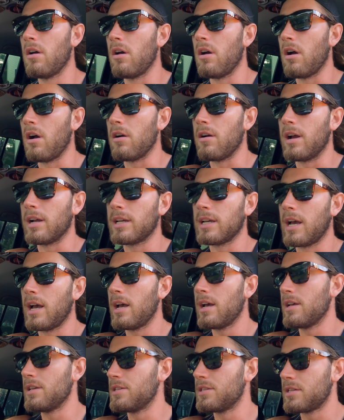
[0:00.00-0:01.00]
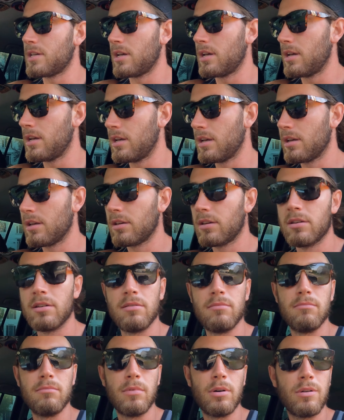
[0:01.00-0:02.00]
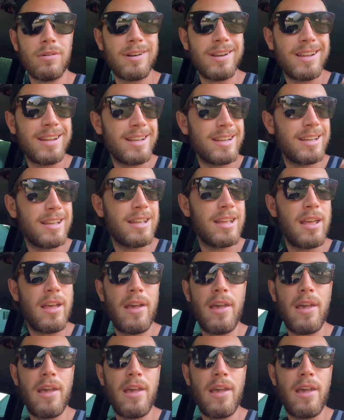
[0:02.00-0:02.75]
All right, guys. Good morning.